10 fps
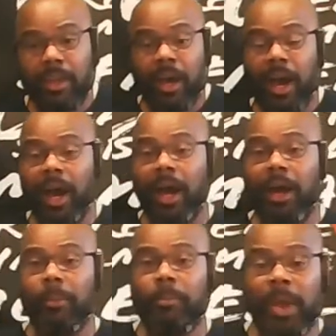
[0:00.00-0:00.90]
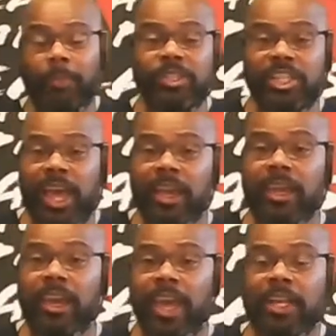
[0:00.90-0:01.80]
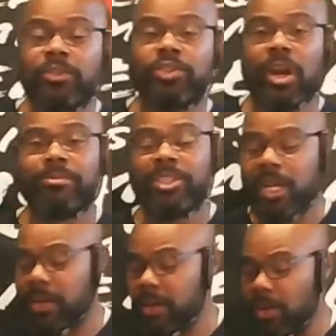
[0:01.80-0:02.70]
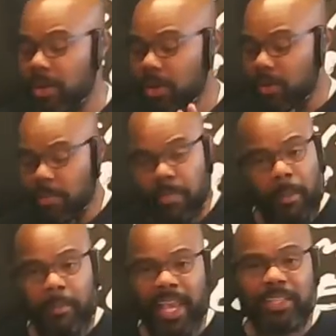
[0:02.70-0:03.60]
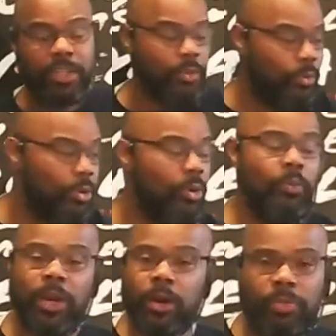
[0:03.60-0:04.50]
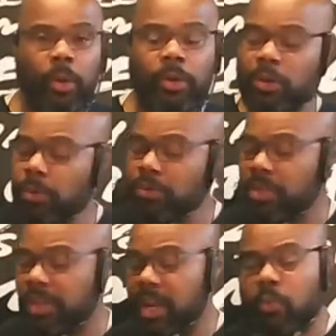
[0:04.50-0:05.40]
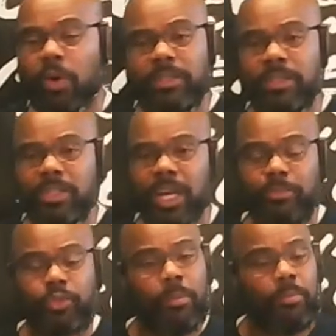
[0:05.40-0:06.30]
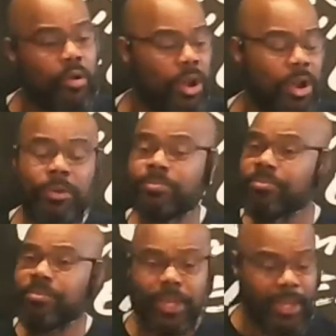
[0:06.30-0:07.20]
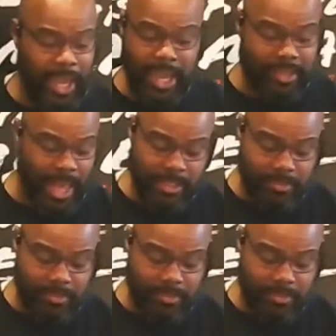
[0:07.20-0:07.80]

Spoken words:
pepper jack, extra sharp cheddar, basic roux. We're going to throw the noodles in there once this comes to a boil, and that's